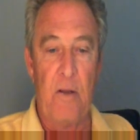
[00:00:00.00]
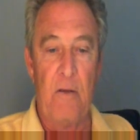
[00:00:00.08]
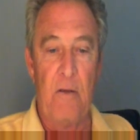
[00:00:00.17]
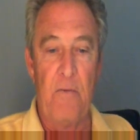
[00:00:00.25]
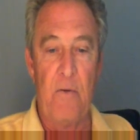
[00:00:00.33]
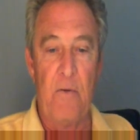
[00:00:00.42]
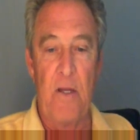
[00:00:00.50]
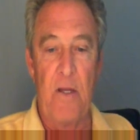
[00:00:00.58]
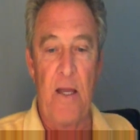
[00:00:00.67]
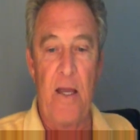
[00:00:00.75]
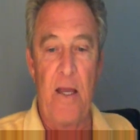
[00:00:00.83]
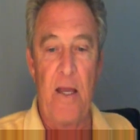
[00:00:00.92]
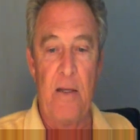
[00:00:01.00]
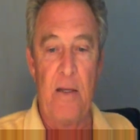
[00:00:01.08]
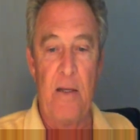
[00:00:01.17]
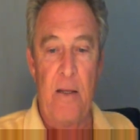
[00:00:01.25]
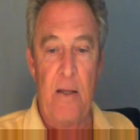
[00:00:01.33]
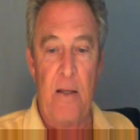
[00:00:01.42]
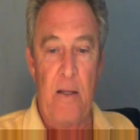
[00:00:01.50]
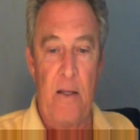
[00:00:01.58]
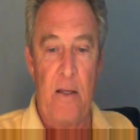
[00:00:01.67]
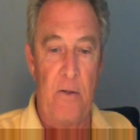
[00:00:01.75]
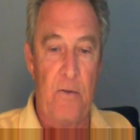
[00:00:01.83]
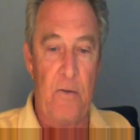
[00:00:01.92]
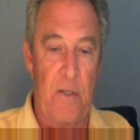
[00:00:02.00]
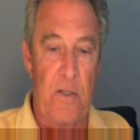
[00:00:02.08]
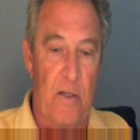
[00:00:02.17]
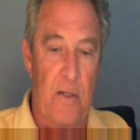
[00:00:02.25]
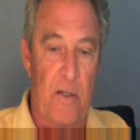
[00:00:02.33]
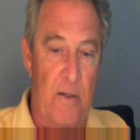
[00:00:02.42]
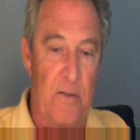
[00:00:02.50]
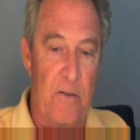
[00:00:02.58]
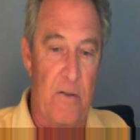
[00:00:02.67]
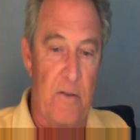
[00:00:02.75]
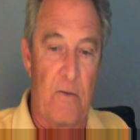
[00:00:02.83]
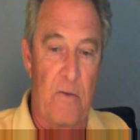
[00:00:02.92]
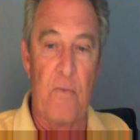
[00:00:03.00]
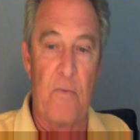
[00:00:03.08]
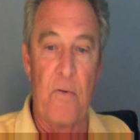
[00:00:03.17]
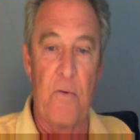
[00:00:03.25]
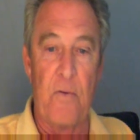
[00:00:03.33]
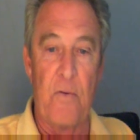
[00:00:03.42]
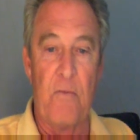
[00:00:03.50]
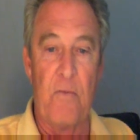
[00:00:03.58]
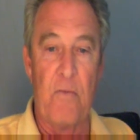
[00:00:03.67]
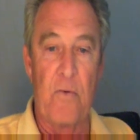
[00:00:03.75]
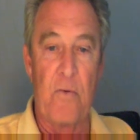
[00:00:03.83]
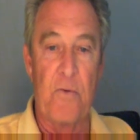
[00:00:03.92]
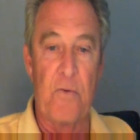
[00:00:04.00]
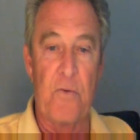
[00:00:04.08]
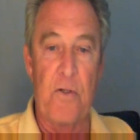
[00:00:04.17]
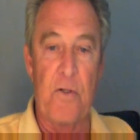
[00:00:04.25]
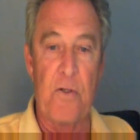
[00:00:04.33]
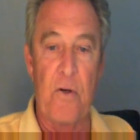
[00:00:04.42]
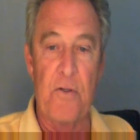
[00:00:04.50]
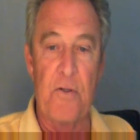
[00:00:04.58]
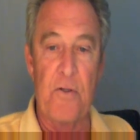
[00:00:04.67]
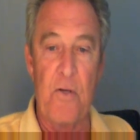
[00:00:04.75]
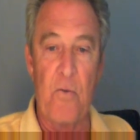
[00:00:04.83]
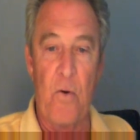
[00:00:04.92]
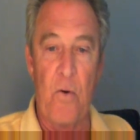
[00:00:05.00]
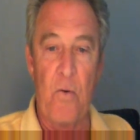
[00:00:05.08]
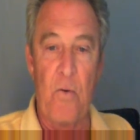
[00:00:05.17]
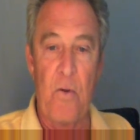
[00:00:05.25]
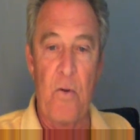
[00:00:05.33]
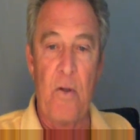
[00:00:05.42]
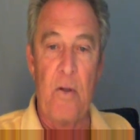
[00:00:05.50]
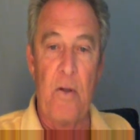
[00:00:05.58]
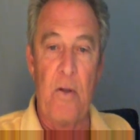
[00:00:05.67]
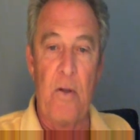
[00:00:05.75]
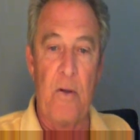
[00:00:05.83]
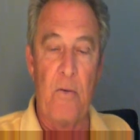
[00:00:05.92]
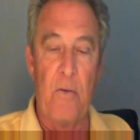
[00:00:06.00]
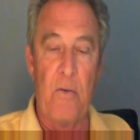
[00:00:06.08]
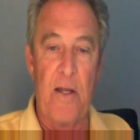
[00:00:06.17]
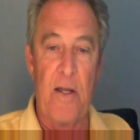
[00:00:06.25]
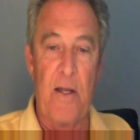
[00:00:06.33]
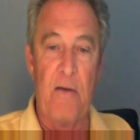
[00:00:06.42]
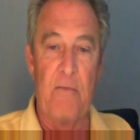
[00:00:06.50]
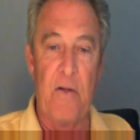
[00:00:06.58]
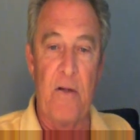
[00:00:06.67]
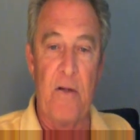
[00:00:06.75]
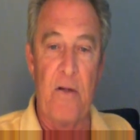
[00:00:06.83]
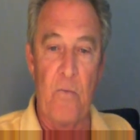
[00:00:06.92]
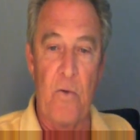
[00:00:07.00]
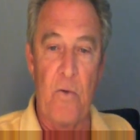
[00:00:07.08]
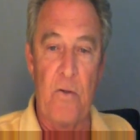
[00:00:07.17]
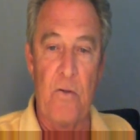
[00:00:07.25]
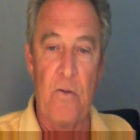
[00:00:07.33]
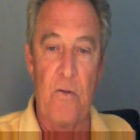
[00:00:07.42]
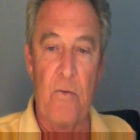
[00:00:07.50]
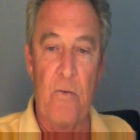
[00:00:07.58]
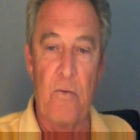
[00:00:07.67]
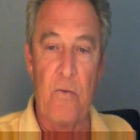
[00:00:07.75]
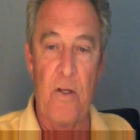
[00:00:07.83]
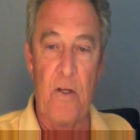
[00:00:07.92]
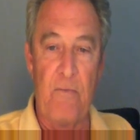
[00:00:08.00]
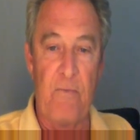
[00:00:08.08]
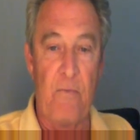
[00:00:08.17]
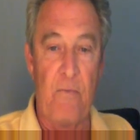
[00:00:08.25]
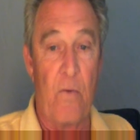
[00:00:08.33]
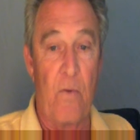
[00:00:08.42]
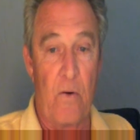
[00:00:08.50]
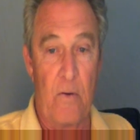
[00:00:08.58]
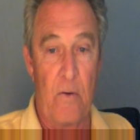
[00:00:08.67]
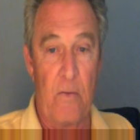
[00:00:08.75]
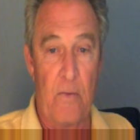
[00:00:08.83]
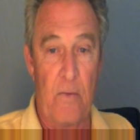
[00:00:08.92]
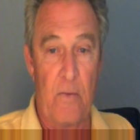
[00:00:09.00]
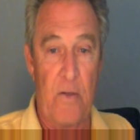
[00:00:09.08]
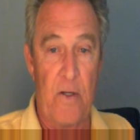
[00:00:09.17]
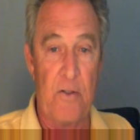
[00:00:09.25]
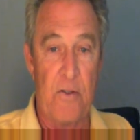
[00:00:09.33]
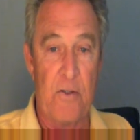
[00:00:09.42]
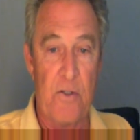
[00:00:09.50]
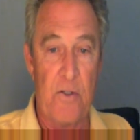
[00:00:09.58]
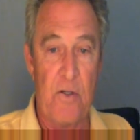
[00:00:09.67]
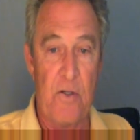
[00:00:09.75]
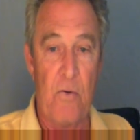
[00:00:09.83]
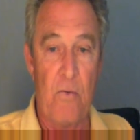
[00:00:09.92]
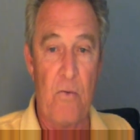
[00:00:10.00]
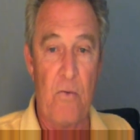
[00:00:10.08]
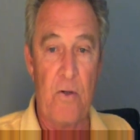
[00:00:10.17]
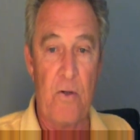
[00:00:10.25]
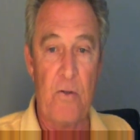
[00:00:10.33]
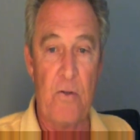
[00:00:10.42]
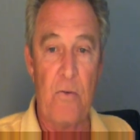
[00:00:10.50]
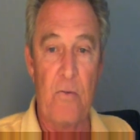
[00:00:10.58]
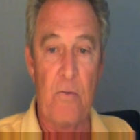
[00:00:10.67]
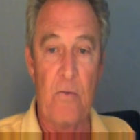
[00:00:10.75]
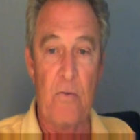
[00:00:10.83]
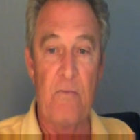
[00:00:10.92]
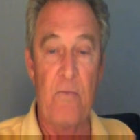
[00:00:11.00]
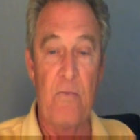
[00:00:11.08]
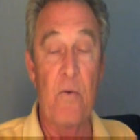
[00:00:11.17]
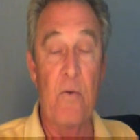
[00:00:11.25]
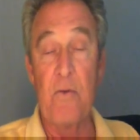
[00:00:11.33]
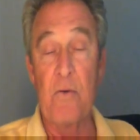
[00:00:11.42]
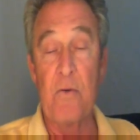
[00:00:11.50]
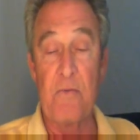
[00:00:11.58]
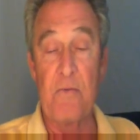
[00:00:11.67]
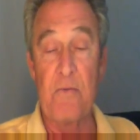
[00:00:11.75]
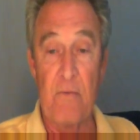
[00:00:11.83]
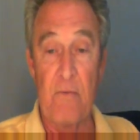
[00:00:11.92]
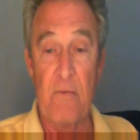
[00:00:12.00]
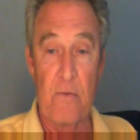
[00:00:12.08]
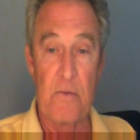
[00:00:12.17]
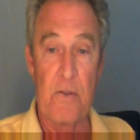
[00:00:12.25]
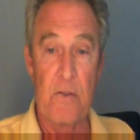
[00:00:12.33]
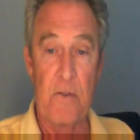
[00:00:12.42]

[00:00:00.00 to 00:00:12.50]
If you click add, you tell it as article order, the verticals start at 0 on the left, and it's 1, 2, 3, and 4. Okay, so it's 0, 1, 2, 3, 4, even though there's 5 verticals.